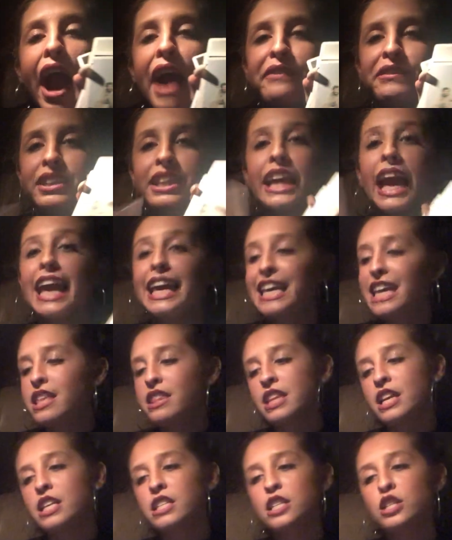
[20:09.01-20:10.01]
I feel like
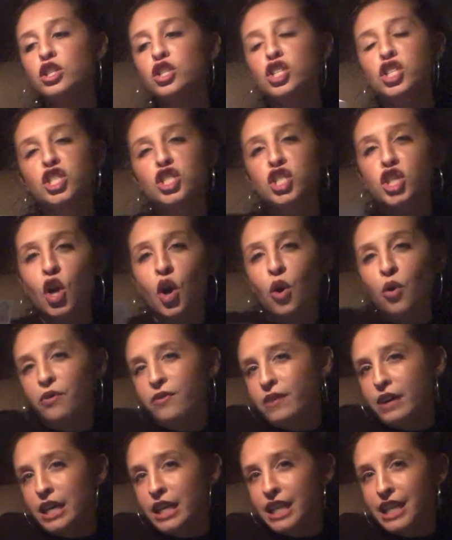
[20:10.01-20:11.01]
he thinks it's so
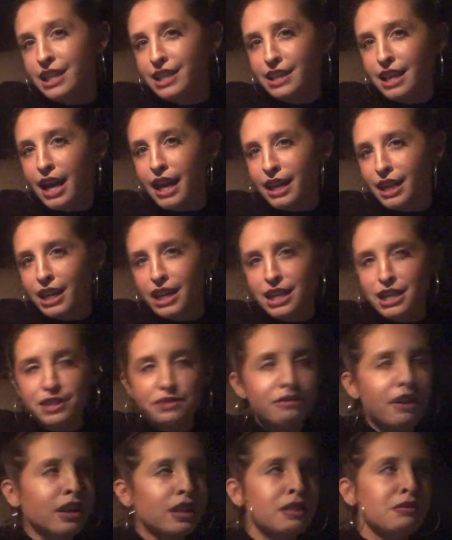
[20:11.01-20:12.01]
funny. Like,
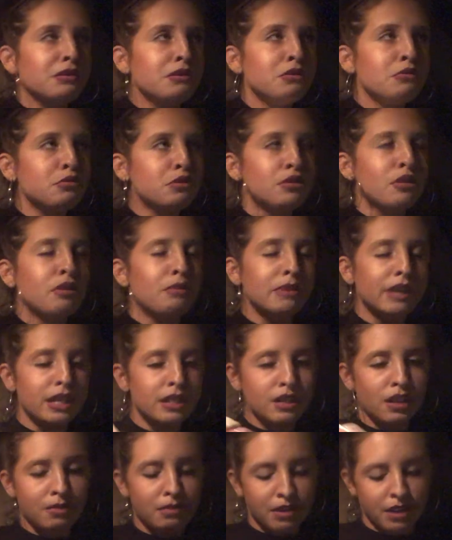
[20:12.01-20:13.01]
he's fucking with you so
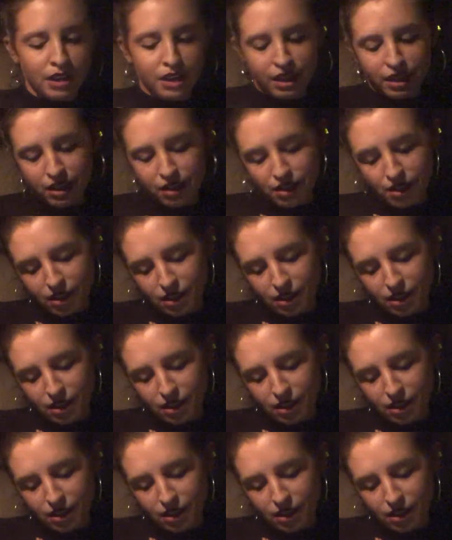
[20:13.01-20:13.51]
bad, Gemini.